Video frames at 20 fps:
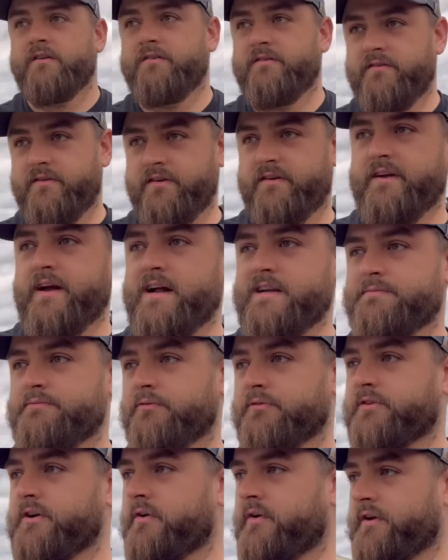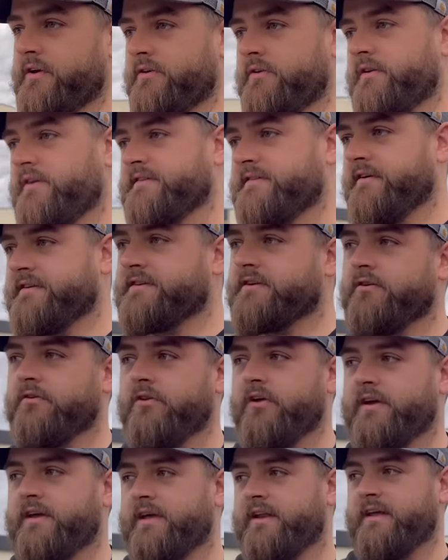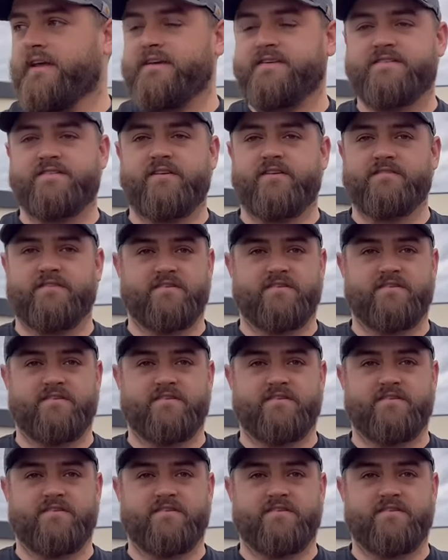detachable towing units. Let's go look at a, there's a